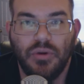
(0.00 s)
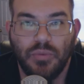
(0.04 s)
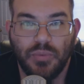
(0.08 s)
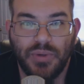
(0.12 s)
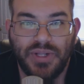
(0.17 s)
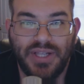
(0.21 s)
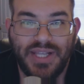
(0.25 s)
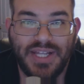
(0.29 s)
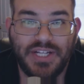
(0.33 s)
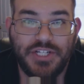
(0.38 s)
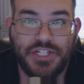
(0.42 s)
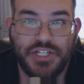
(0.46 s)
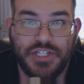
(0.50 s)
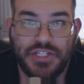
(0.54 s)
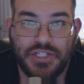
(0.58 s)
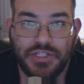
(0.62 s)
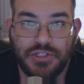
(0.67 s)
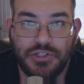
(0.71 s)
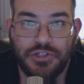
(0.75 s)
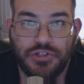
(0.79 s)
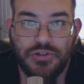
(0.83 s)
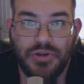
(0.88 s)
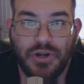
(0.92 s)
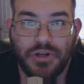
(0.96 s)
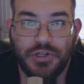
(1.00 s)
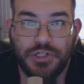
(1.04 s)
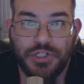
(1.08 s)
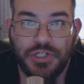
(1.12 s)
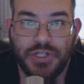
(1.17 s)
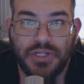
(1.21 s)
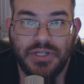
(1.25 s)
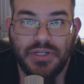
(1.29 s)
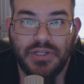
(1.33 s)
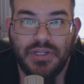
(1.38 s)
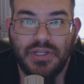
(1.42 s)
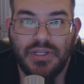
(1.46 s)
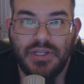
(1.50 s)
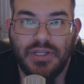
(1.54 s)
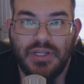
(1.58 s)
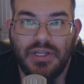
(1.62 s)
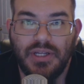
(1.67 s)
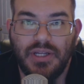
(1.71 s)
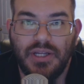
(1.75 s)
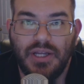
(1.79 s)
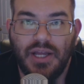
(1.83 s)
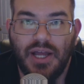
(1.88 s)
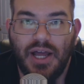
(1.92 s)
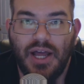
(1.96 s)
religious instruction,
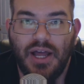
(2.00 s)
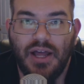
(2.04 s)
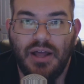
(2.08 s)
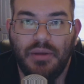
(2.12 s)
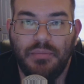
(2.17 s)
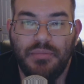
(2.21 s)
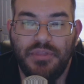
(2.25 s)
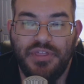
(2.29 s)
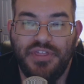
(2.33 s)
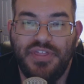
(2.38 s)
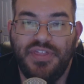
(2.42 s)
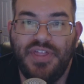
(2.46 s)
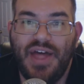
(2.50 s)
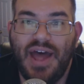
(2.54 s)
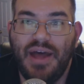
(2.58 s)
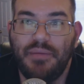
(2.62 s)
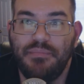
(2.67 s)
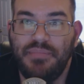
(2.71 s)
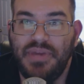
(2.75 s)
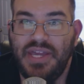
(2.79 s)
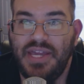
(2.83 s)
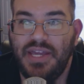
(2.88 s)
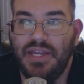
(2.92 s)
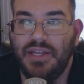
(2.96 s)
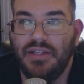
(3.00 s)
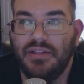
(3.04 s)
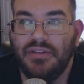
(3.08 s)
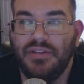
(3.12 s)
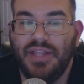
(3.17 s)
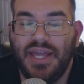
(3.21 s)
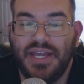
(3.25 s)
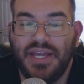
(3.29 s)
that being